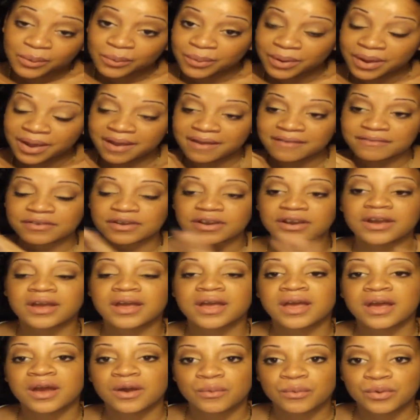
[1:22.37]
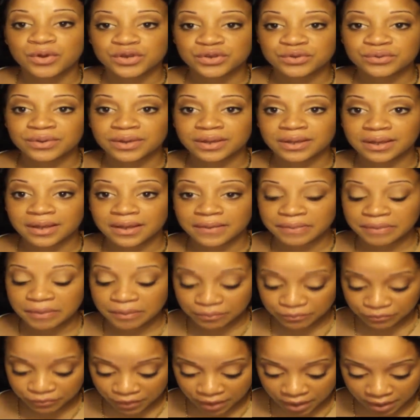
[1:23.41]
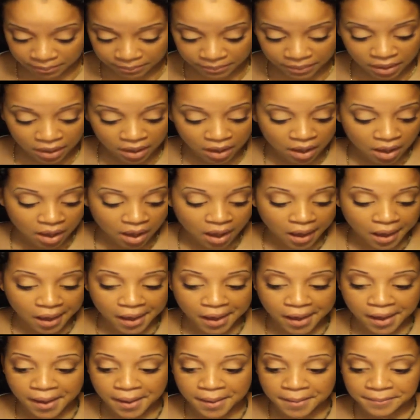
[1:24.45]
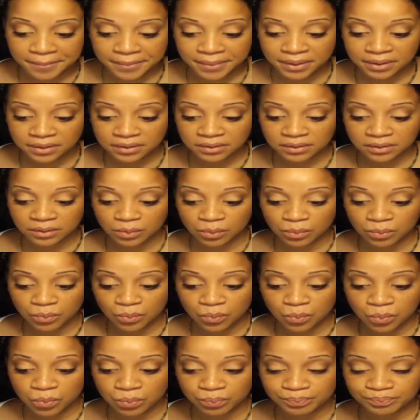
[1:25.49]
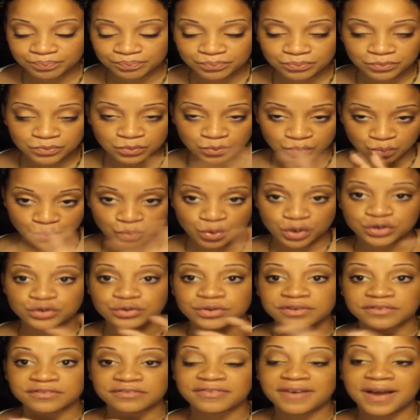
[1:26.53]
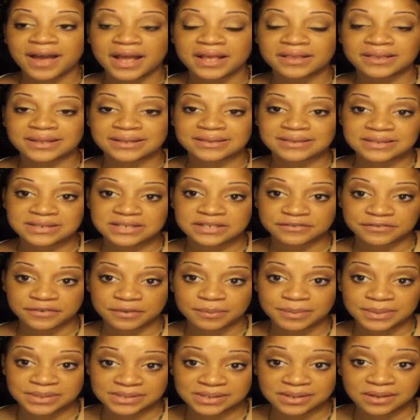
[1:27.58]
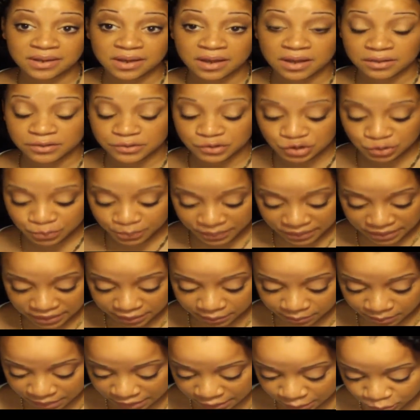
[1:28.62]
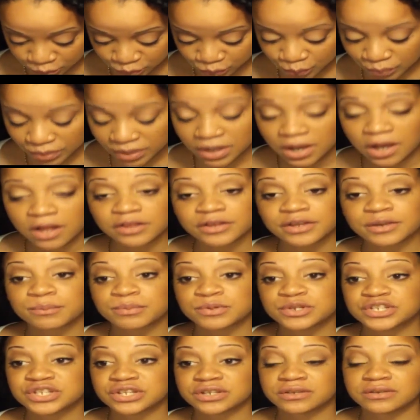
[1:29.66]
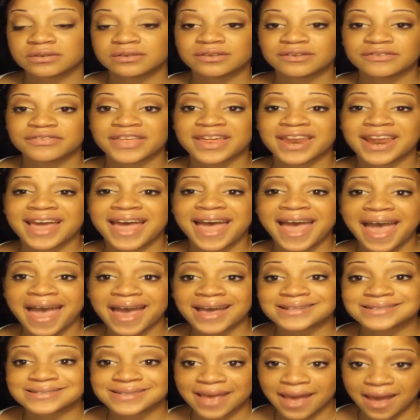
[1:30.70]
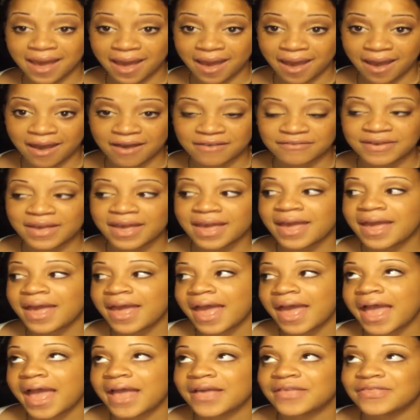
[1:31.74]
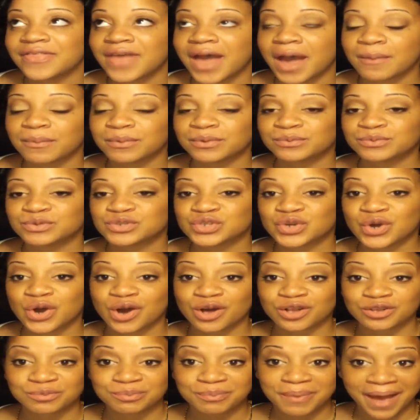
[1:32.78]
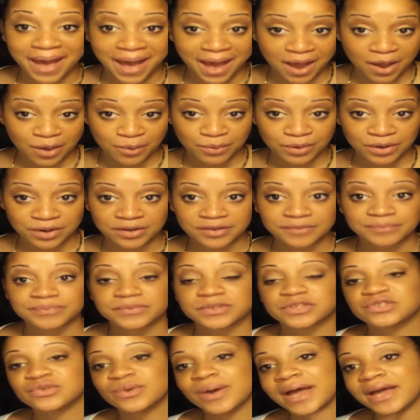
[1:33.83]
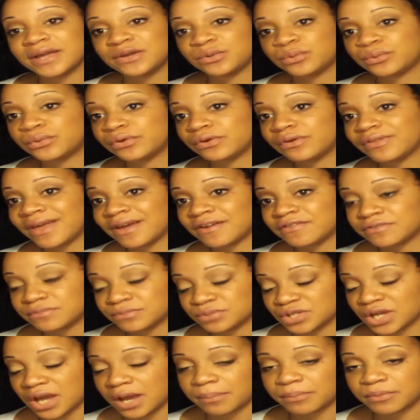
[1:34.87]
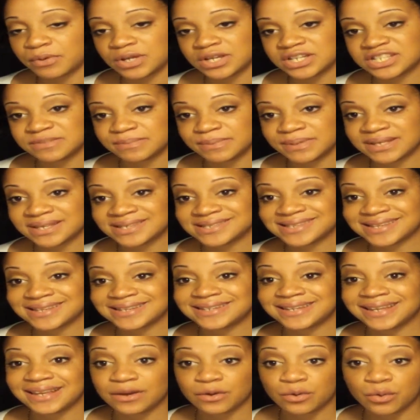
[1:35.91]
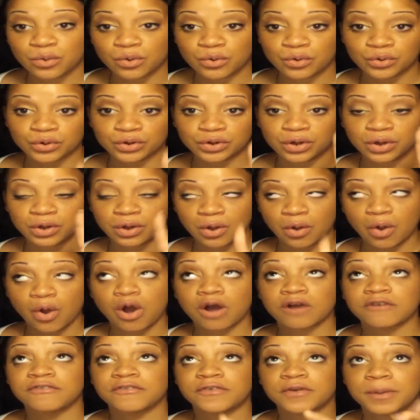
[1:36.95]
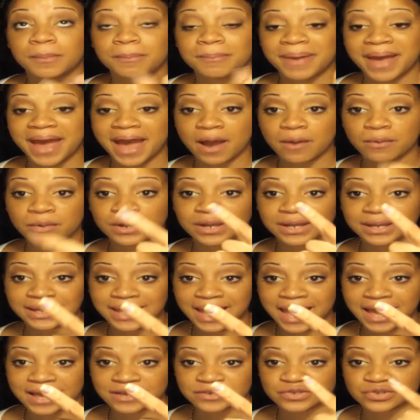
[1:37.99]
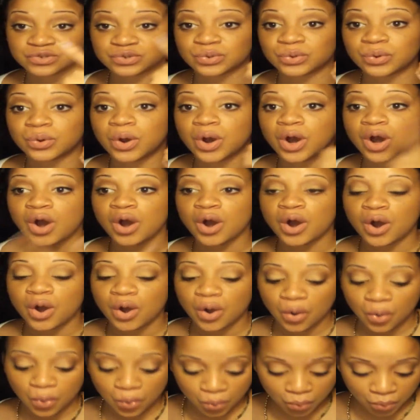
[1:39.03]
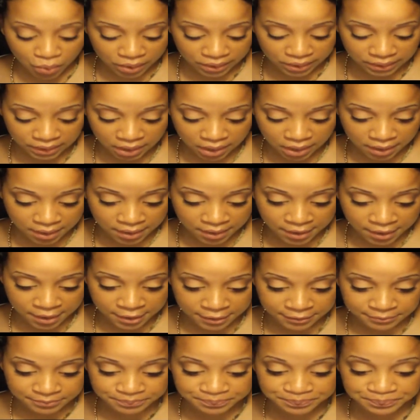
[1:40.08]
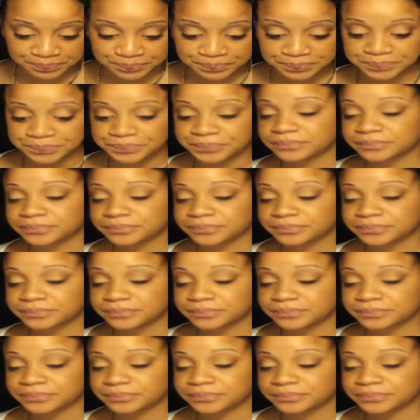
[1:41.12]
wherever where you can get them from um, where you can find like the different missing colors. But anyway, it was one color in particular that I had to have, and that one was called Power. So I had to order that from Shop Craze because they didn't or offer Power and Castle on um,